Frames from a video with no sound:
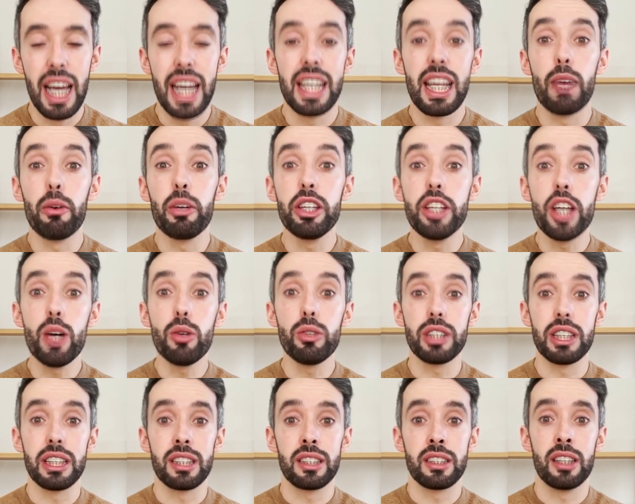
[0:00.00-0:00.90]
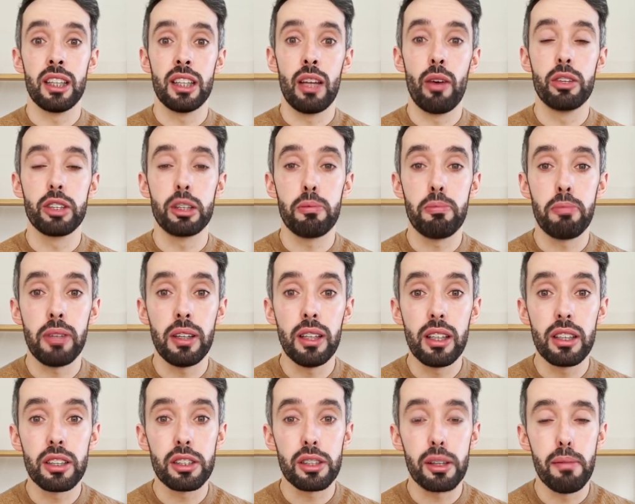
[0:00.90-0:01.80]
Now we notice that there is a
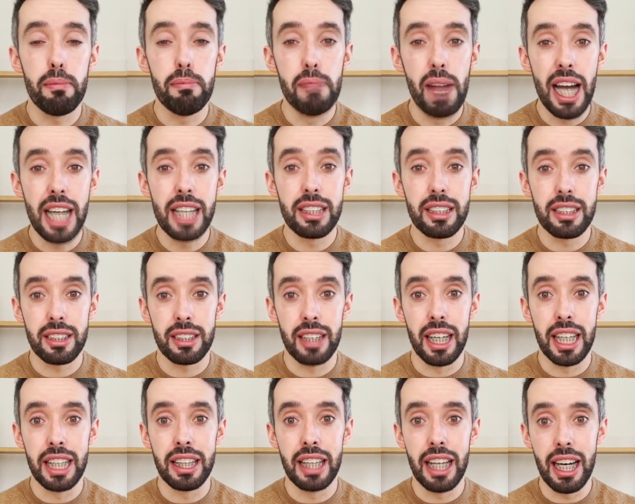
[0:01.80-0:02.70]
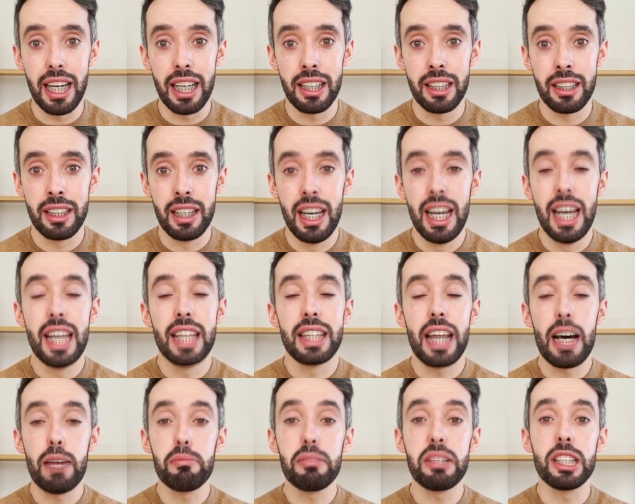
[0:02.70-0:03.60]
plus minus sign there.
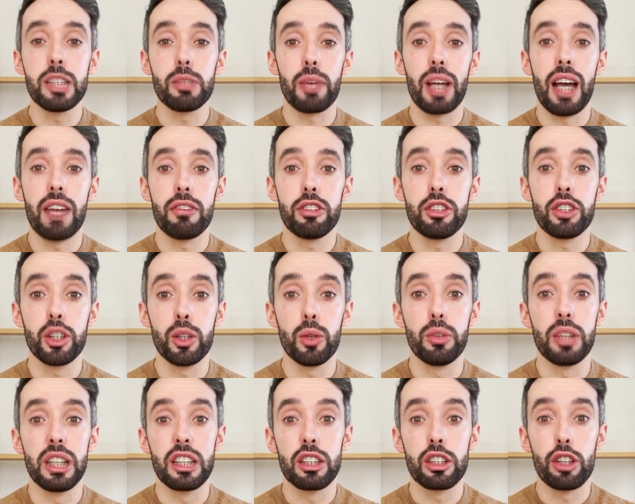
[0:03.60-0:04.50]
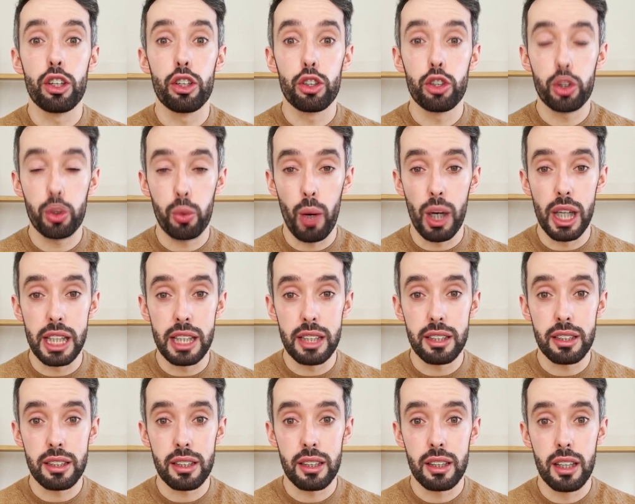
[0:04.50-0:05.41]
That means we have to do this
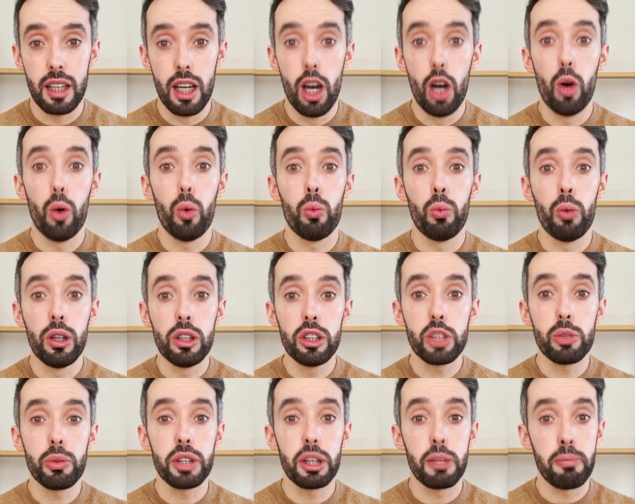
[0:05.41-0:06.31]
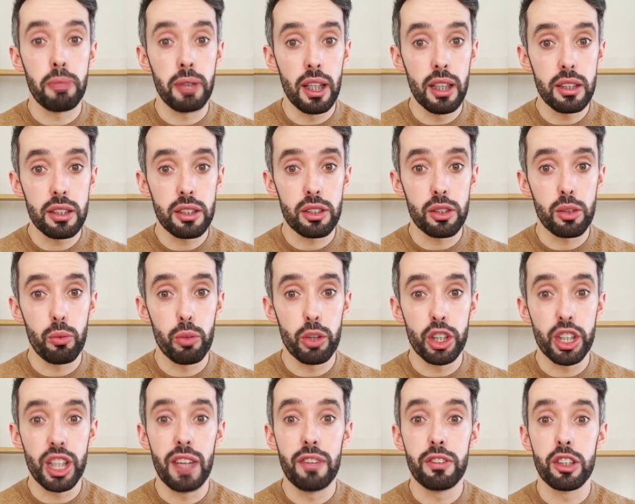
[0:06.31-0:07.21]
twice. Once with the plus, which
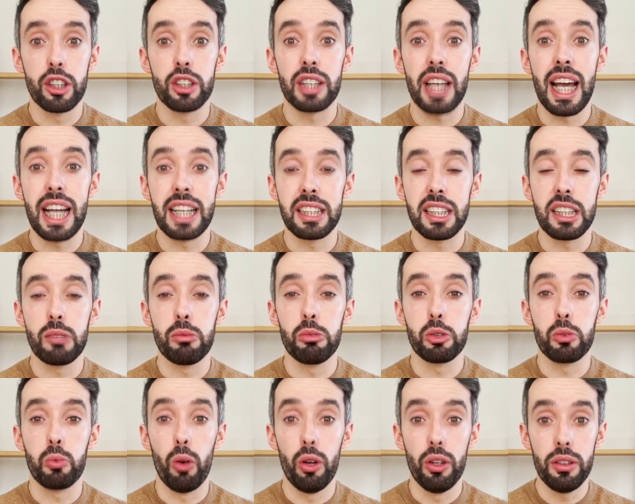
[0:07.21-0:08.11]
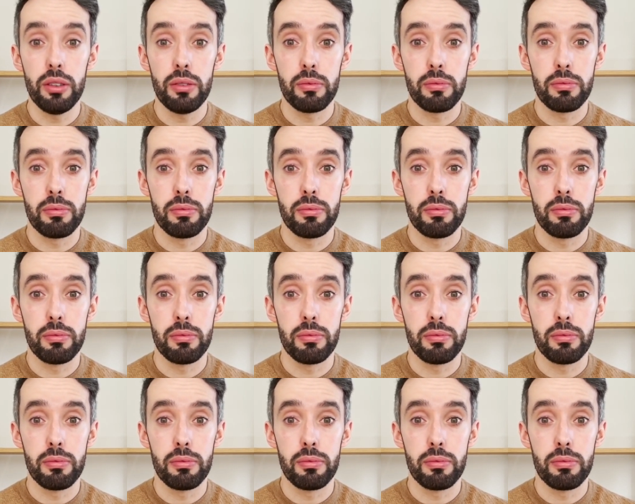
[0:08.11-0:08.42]
gives us x equals 1,